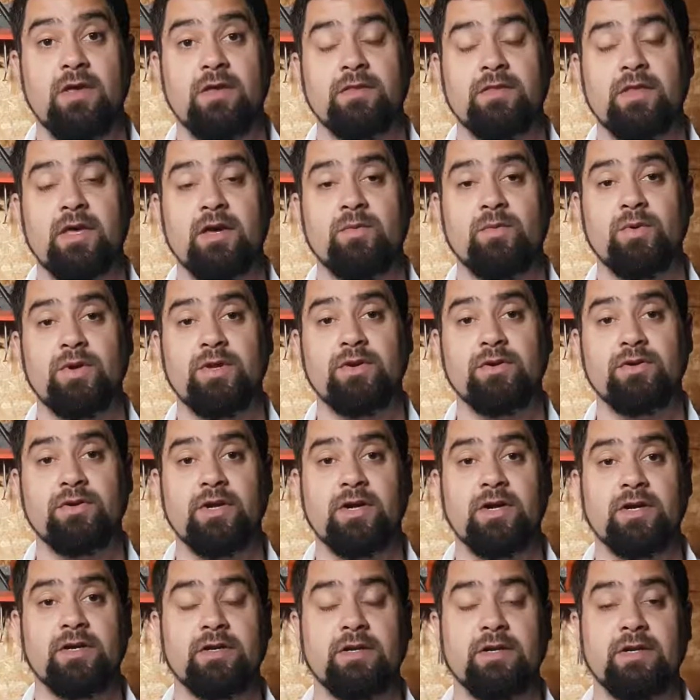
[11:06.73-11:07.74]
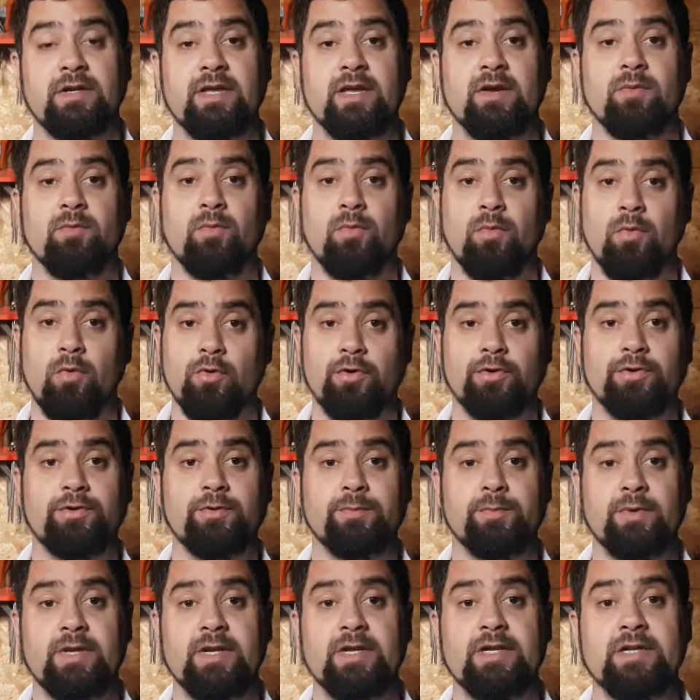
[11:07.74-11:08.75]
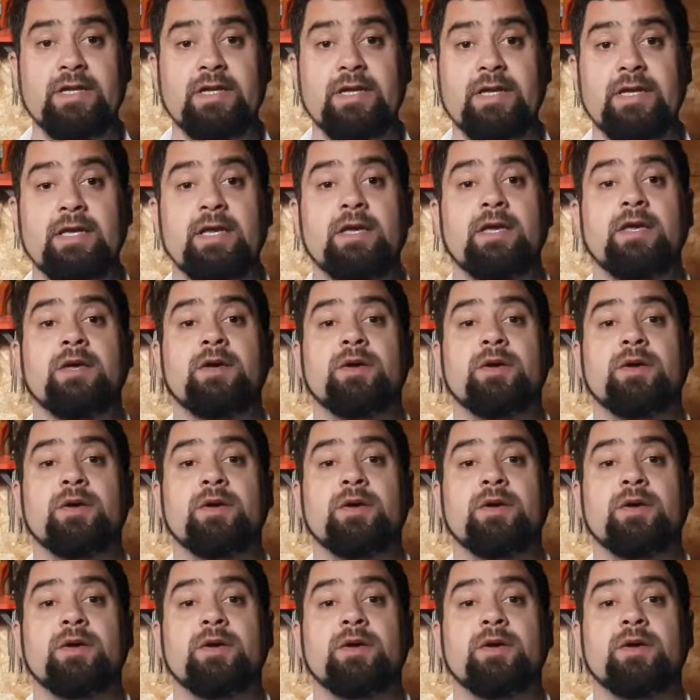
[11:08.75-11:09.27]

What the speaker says: That way you're not going to get more humidity